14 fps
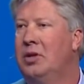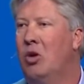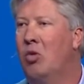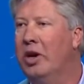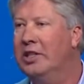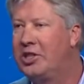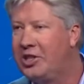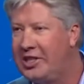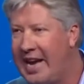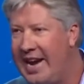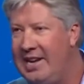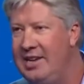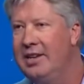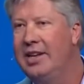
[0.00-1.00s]
When
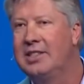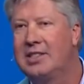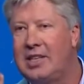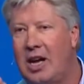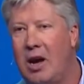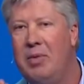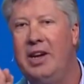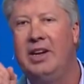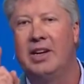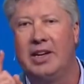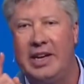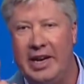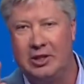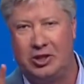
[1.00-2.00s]
Satan is coming
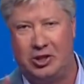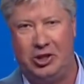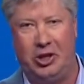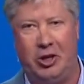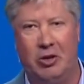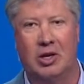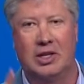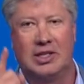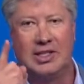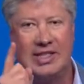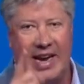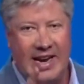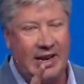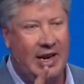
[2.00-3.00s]
against you,
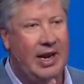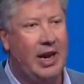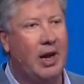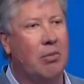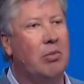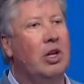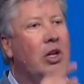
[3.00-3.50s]
say to him,